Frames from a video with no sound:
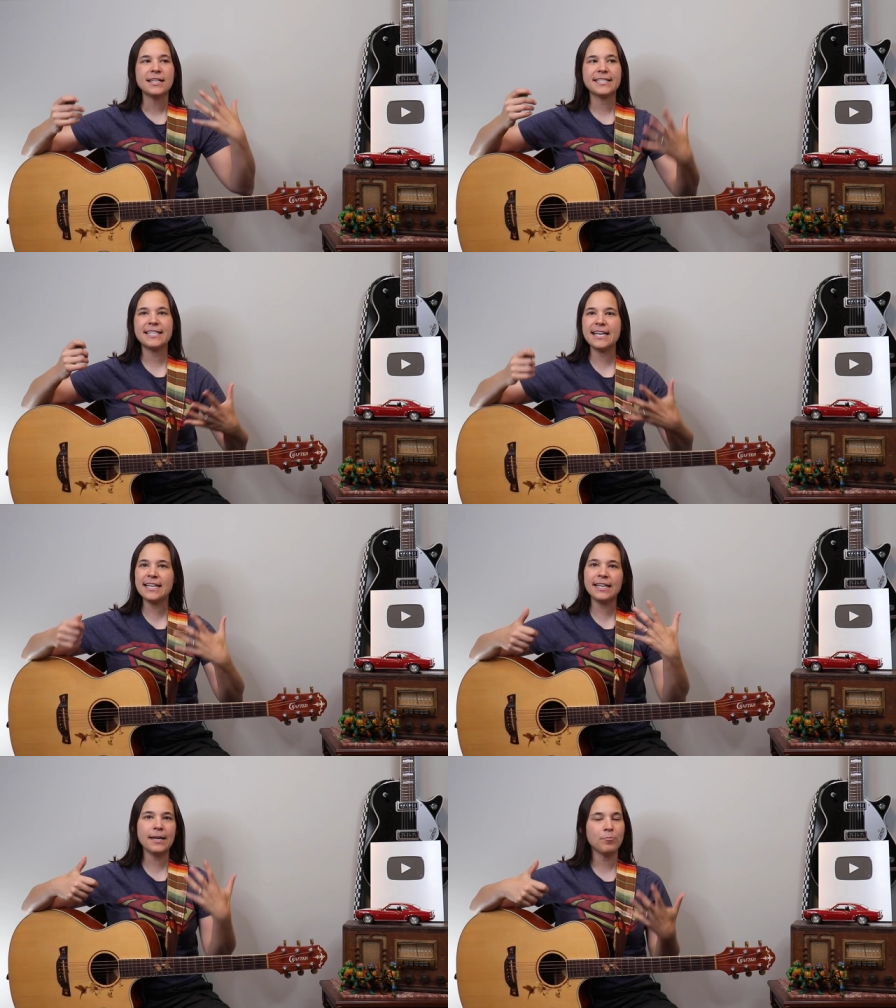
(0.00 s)

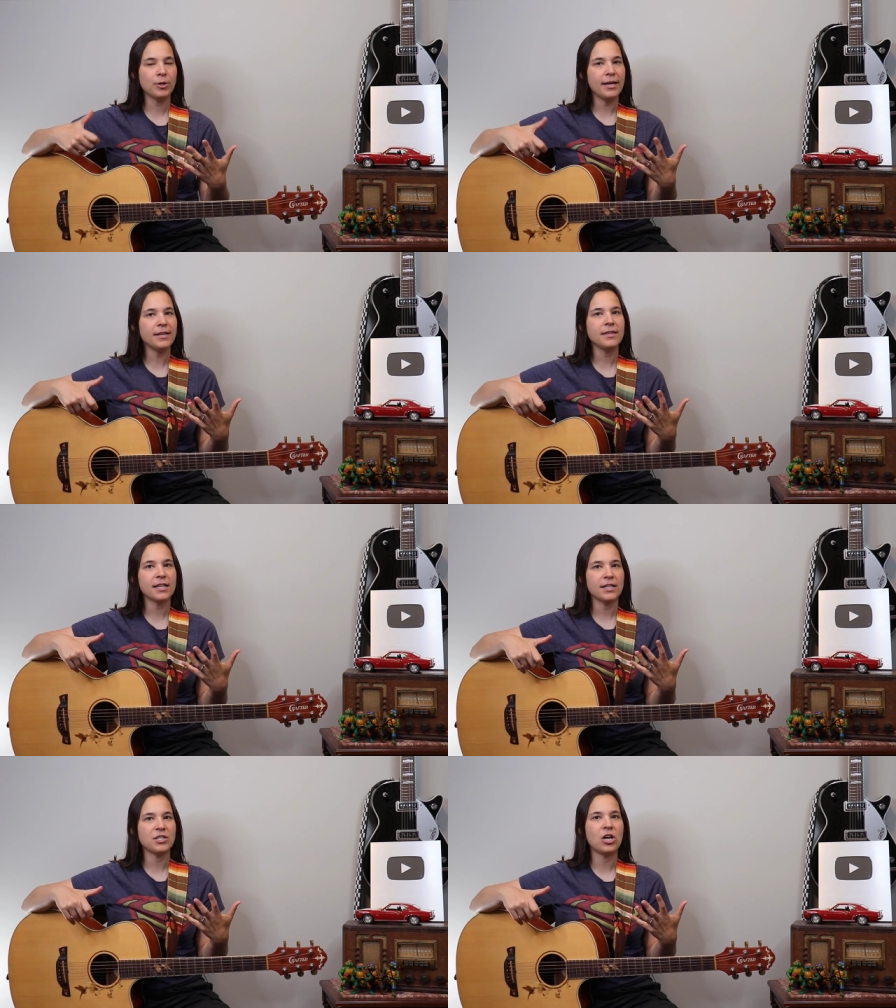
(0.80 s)
Singing and playing
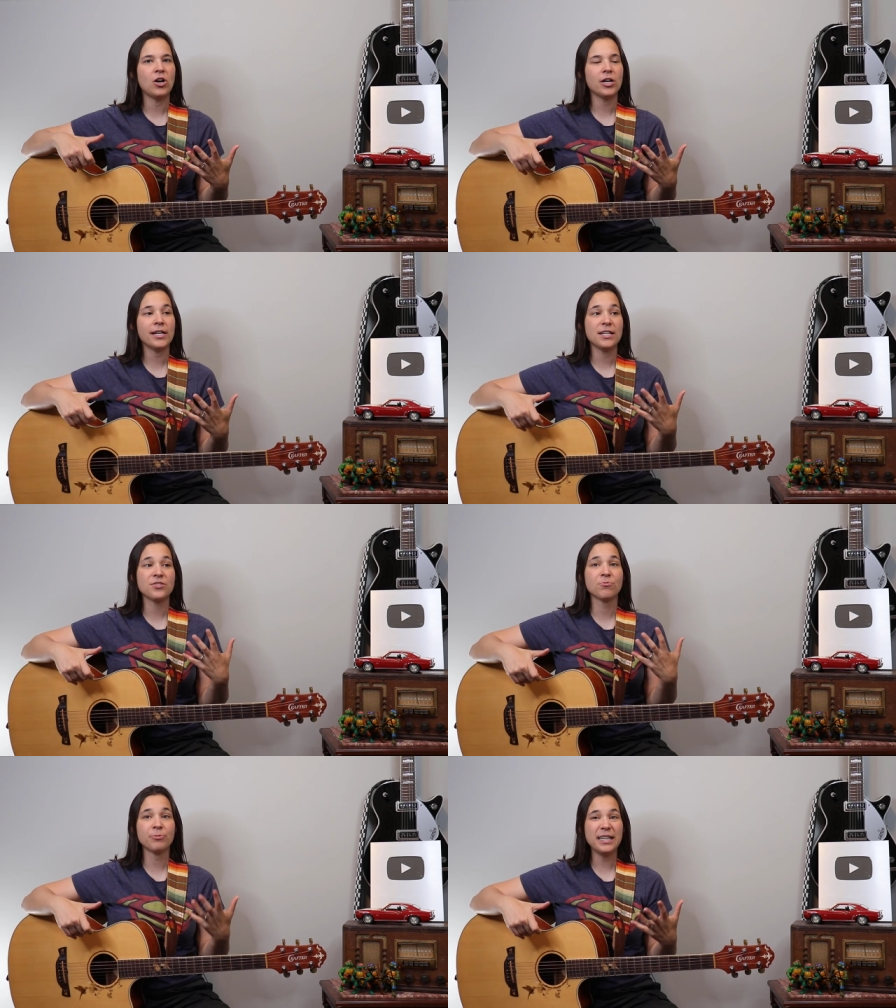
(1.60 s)
the guitar
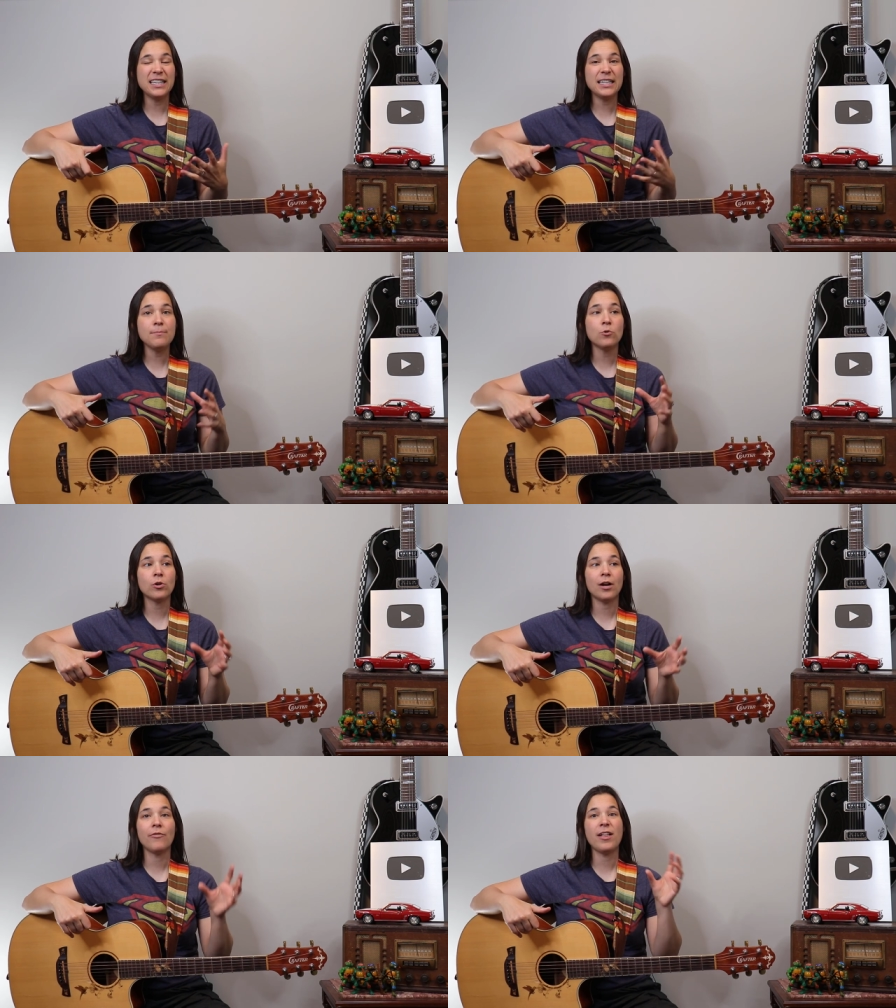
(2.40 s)
is really
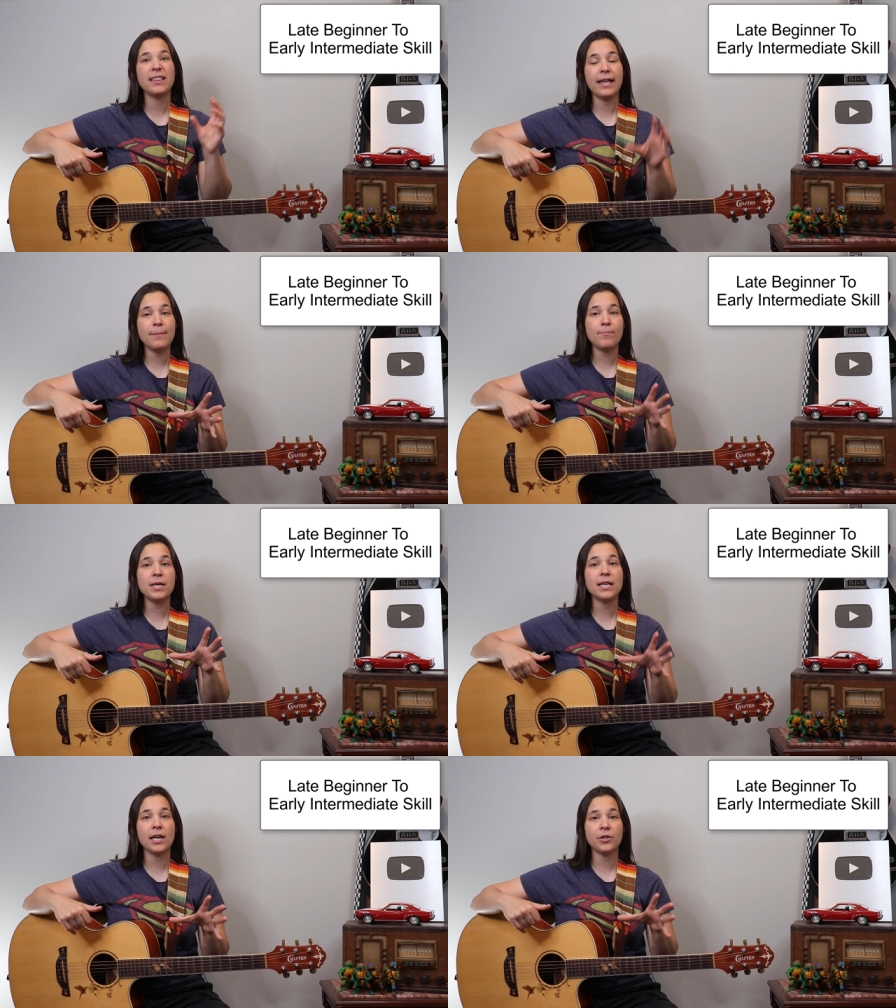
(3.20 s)
more of a late
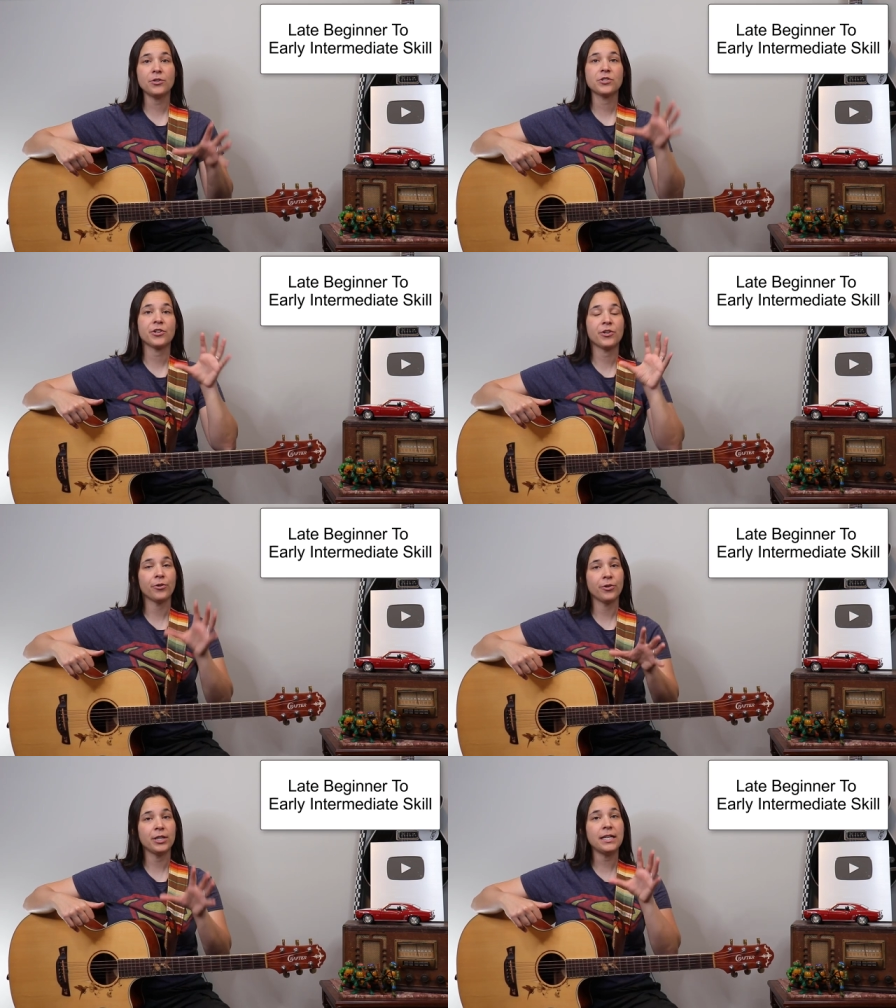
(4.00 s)
beginner to
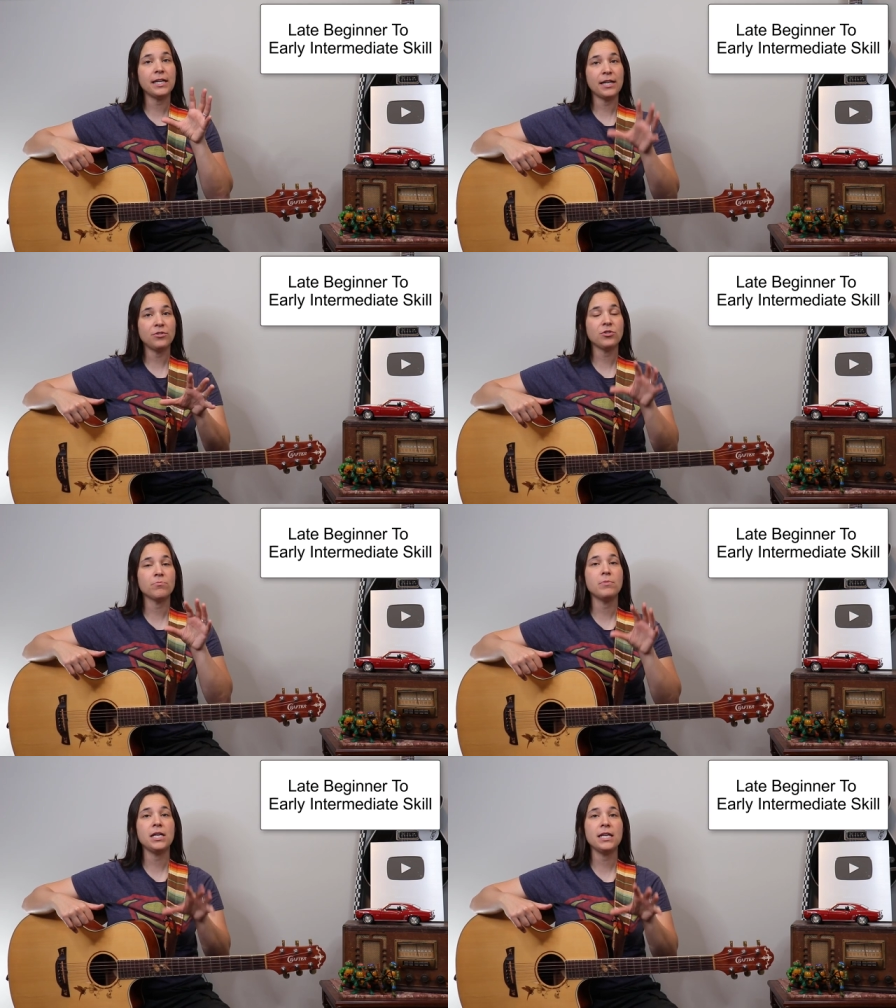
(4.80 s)
early
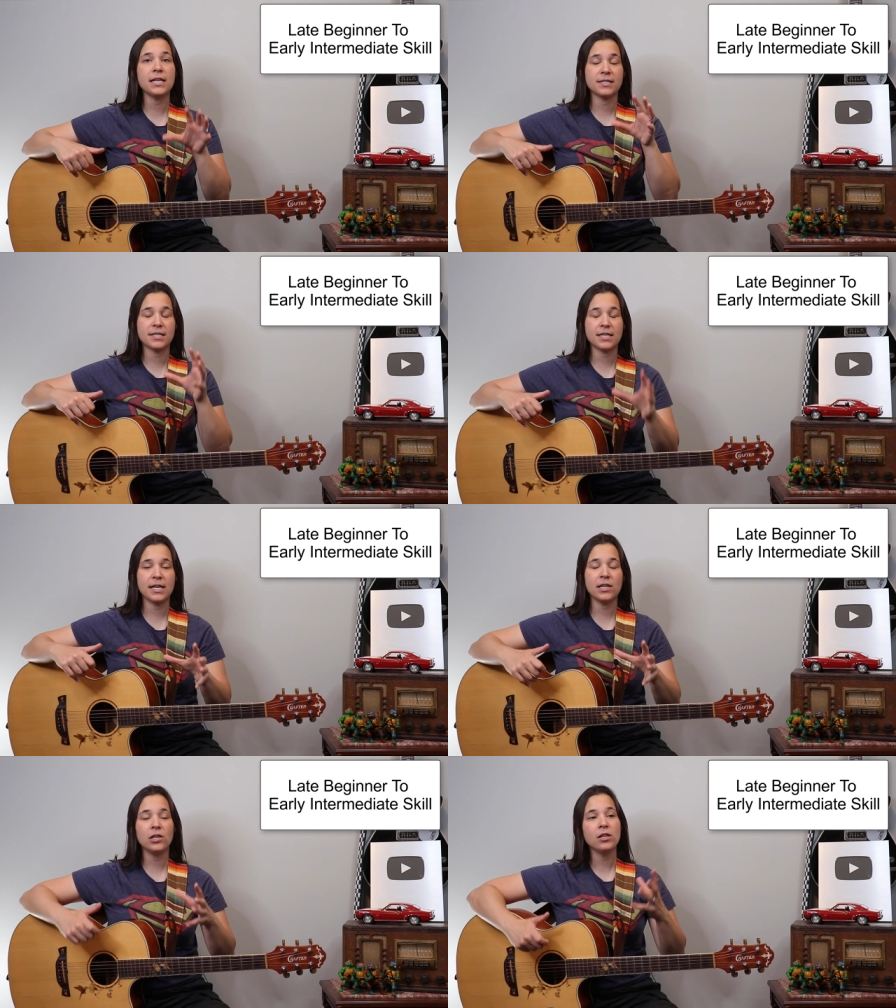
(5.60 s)
intermediate
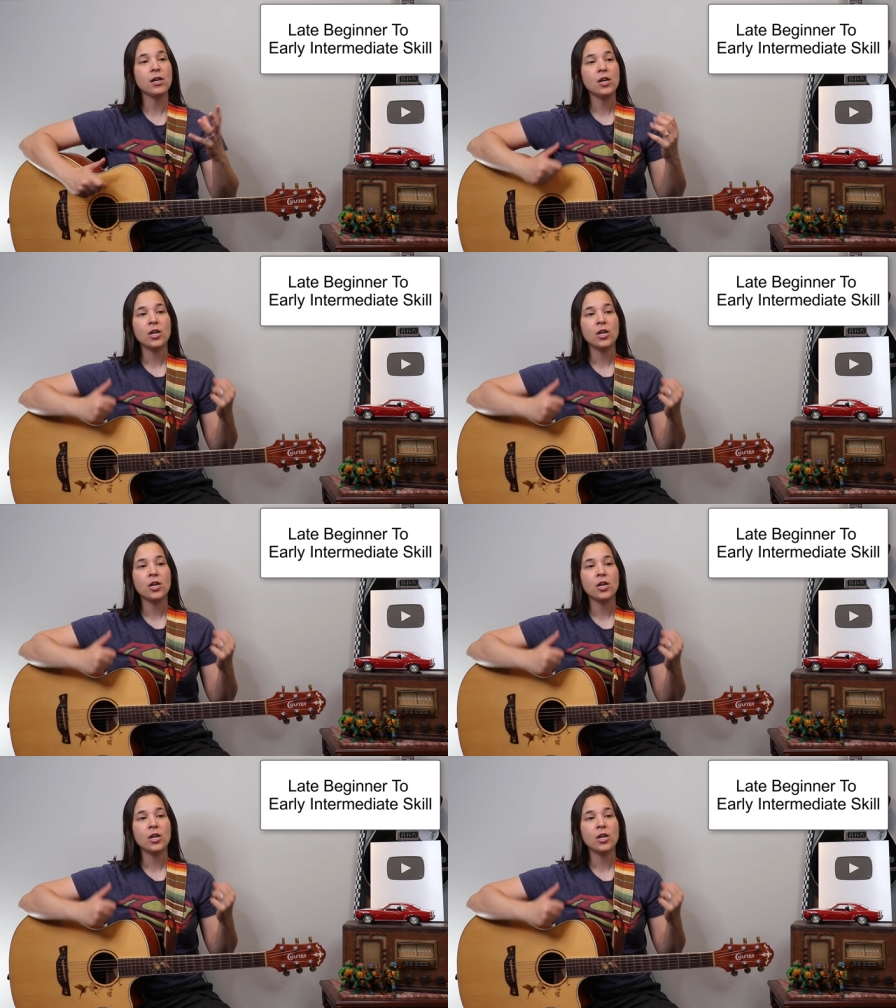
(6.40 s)
skill.